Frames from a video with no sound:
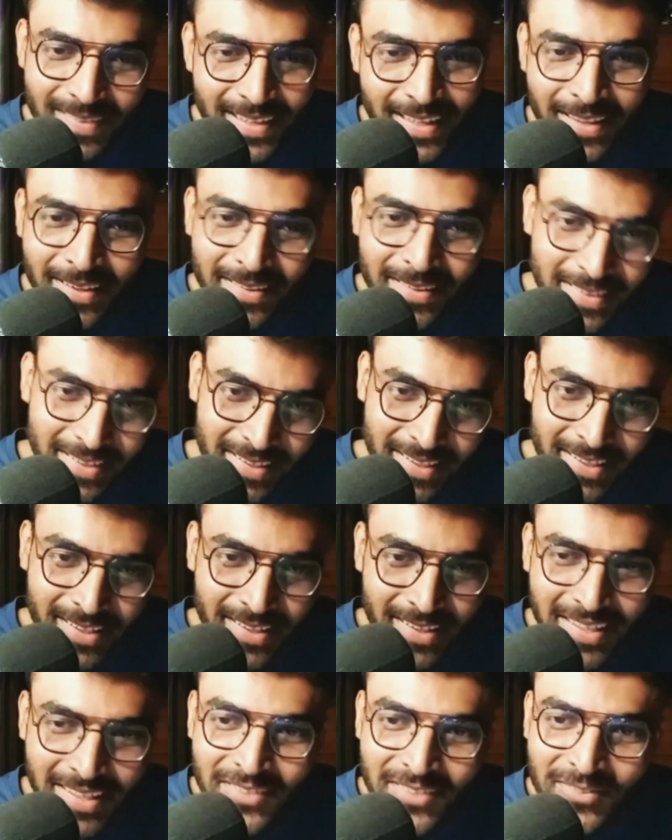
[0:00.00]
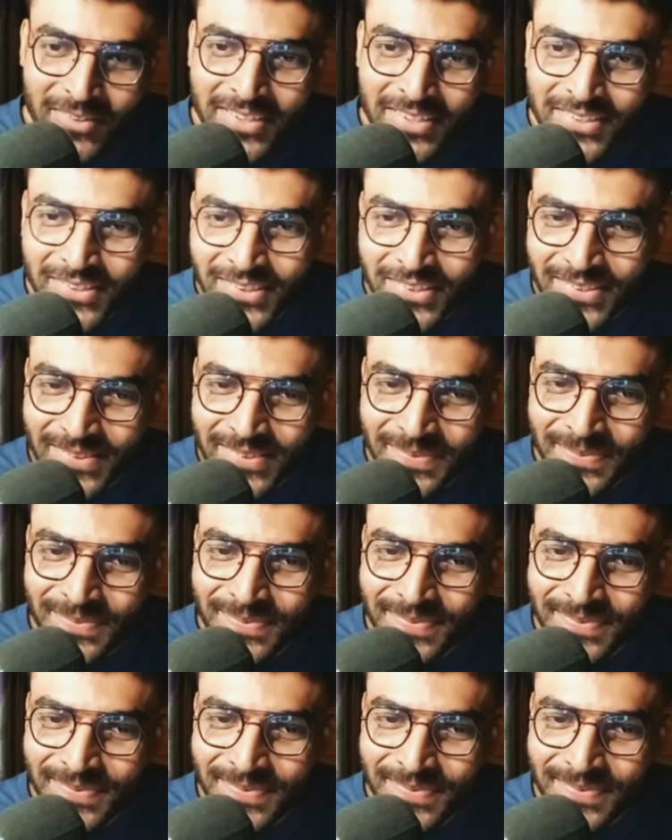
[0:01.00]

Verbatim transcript: I'll oh, give you another clue.